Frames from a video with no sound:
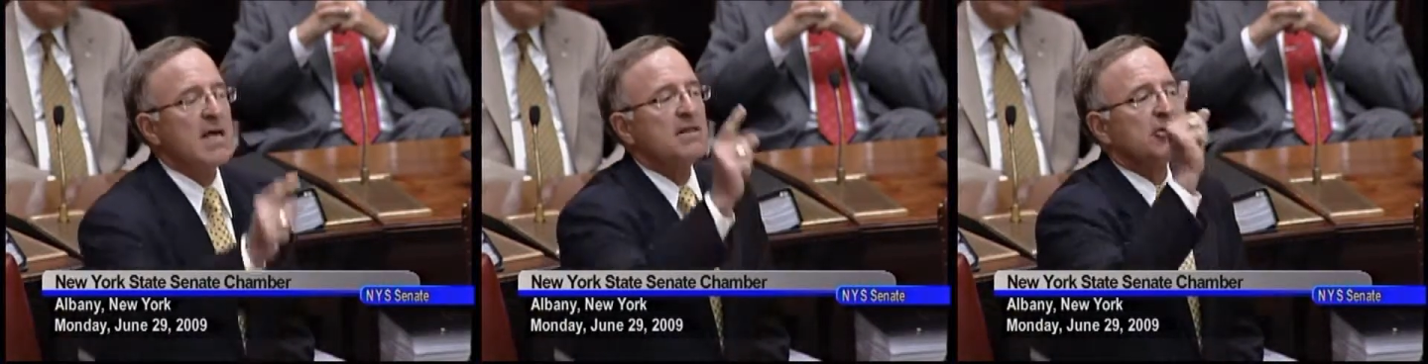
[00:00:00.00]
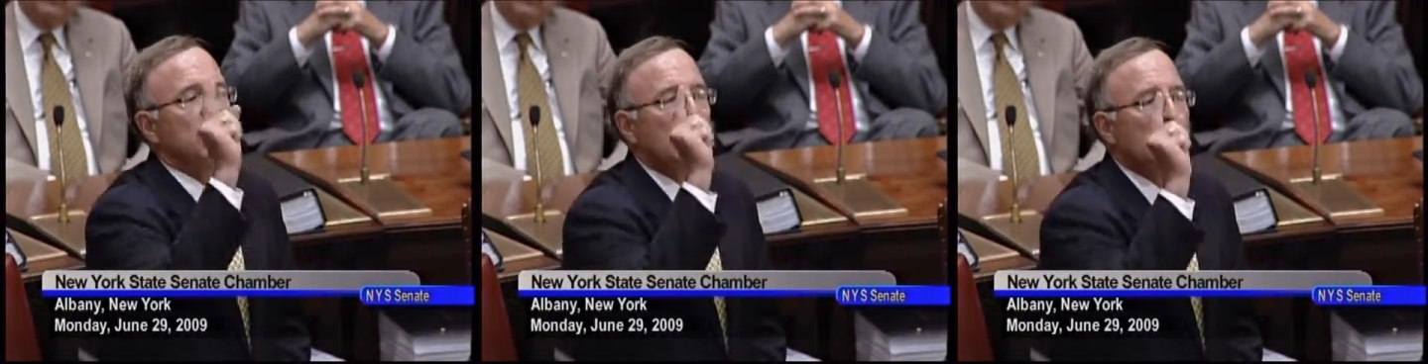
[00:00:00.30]

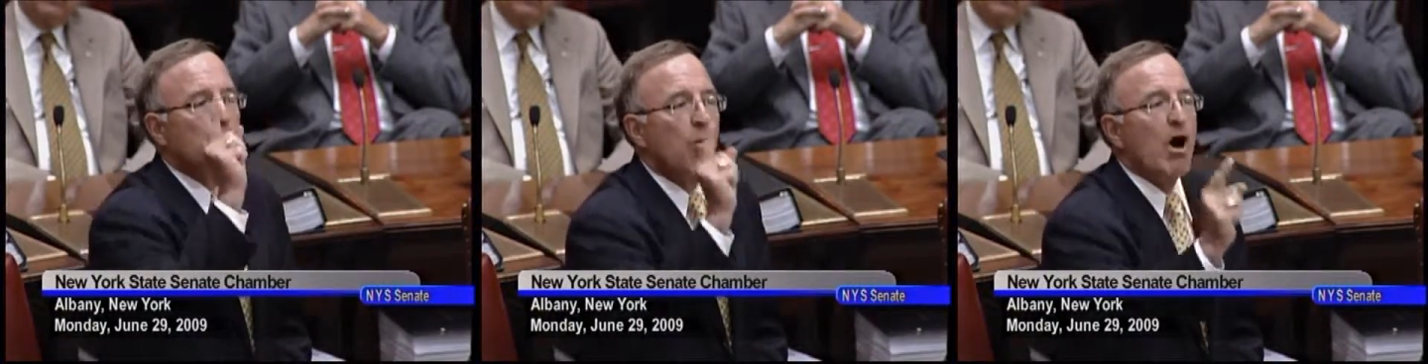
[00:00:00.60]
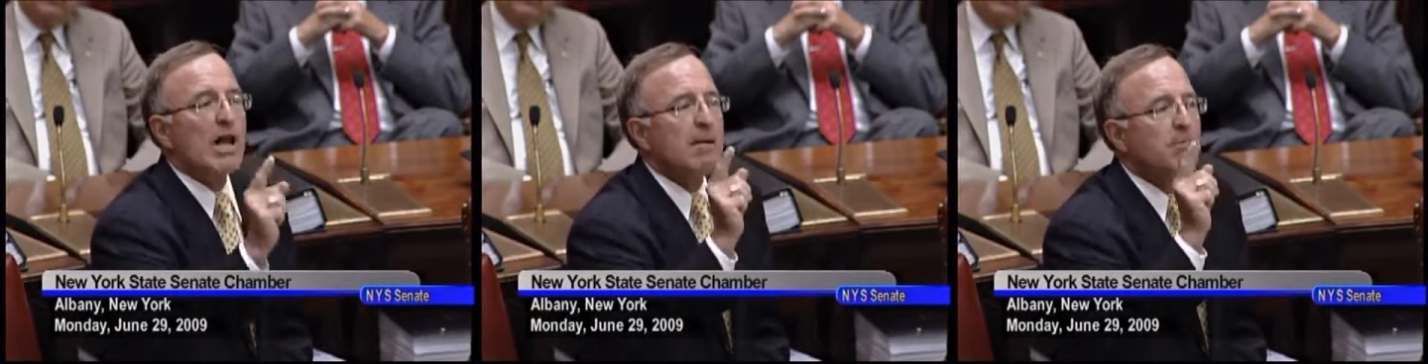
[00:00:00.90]
There's only
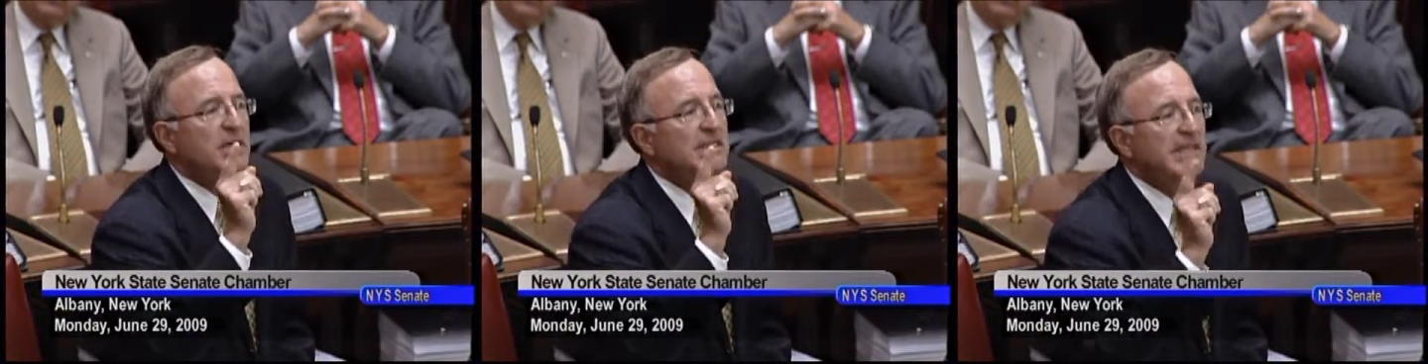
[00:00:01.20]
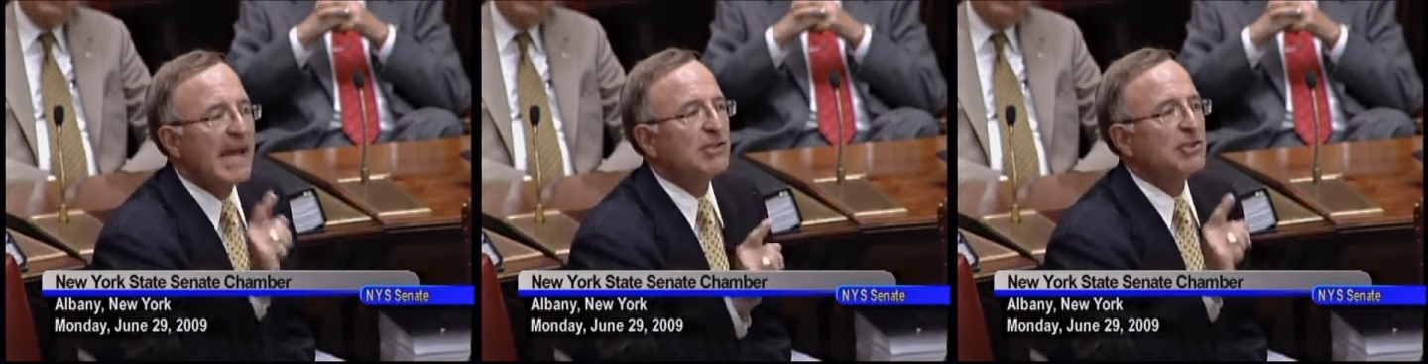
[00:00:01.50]
one
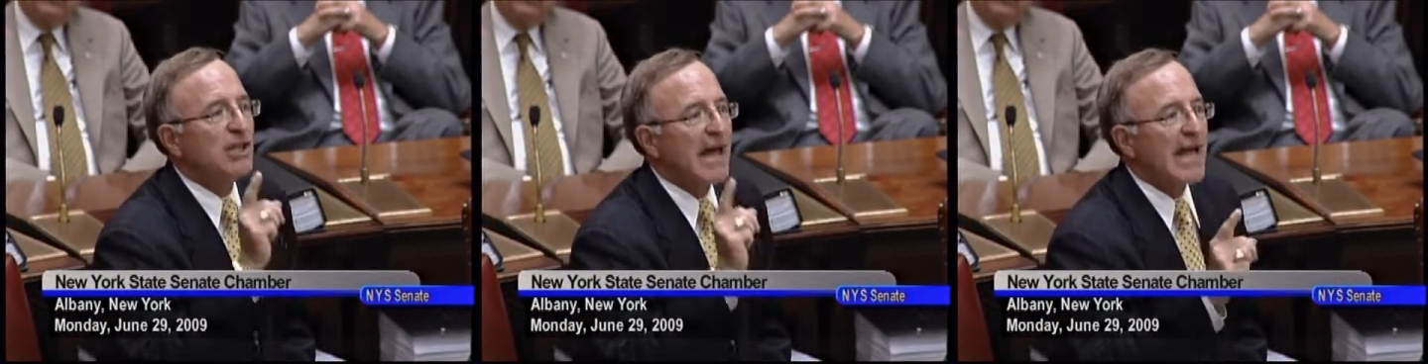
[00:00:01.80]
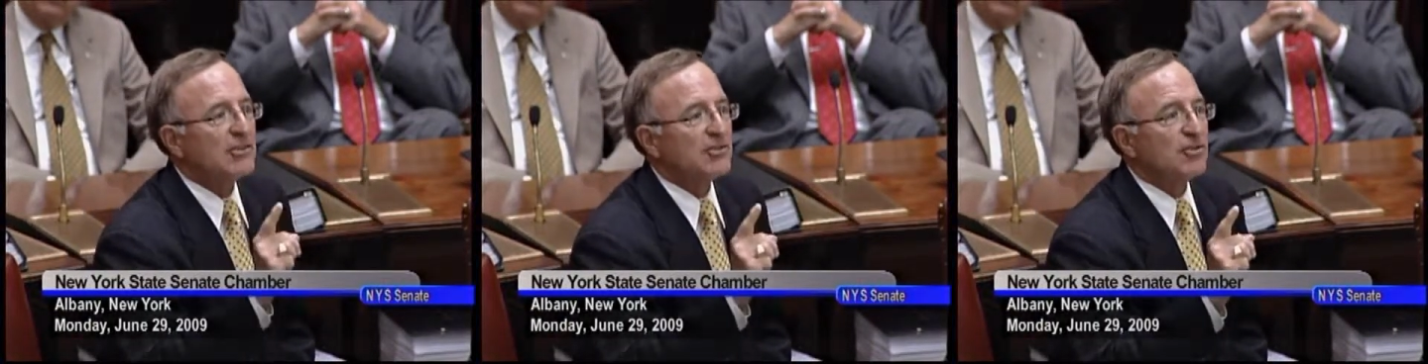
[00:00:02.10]
potential
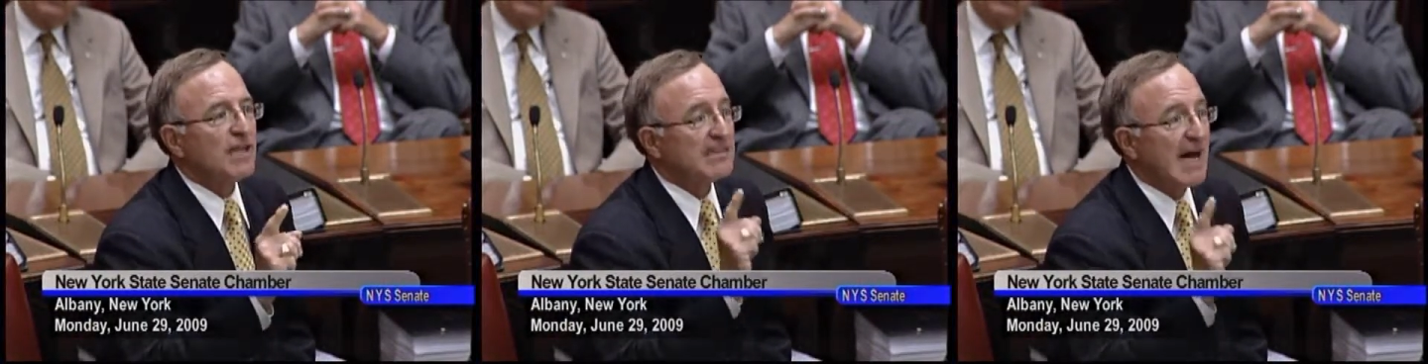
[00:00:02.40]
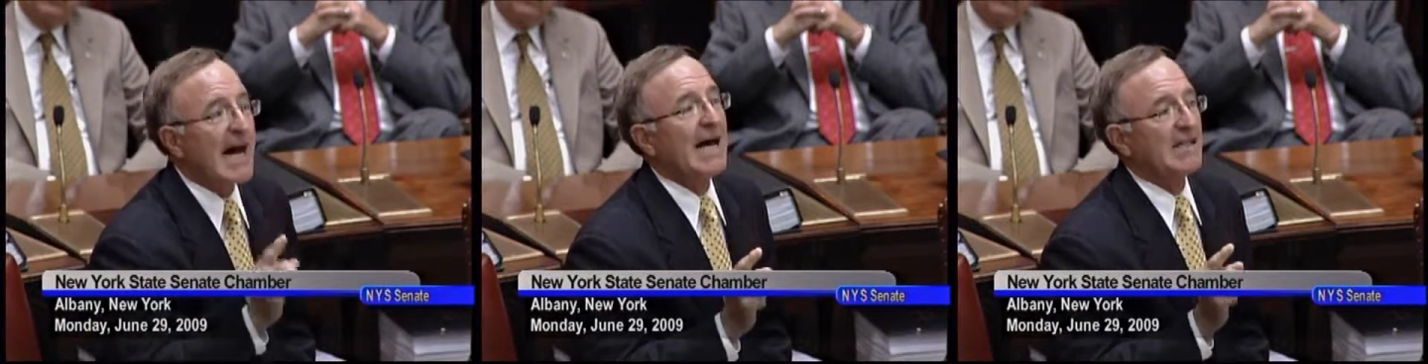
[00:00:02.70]
answer that's
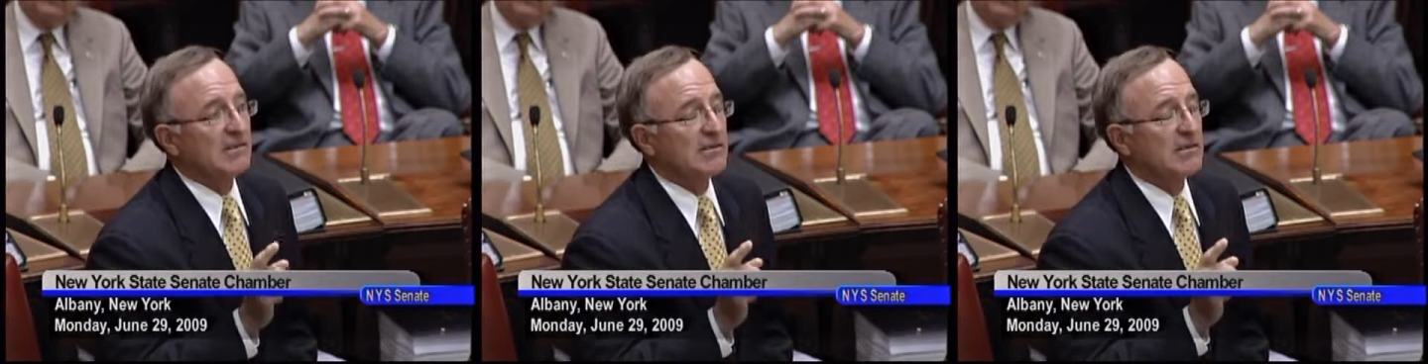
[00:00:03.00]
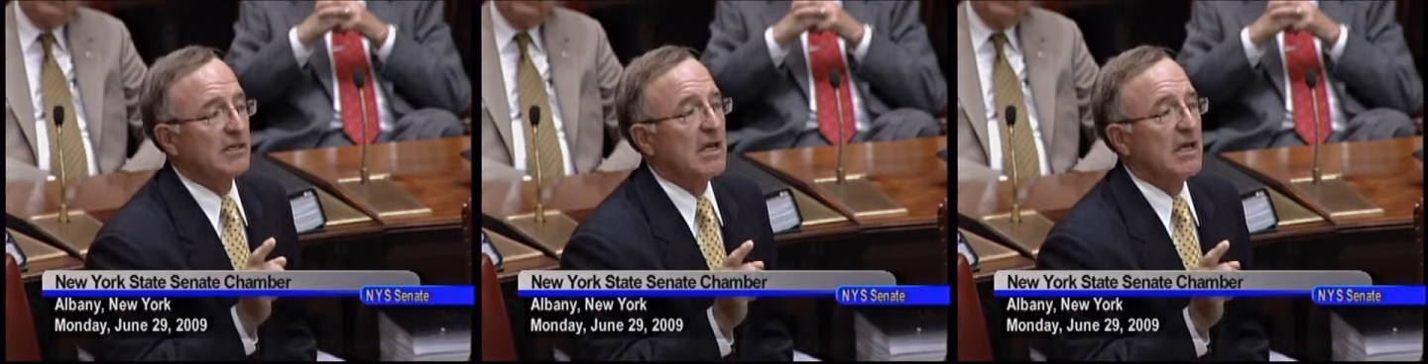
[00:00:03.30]
honest.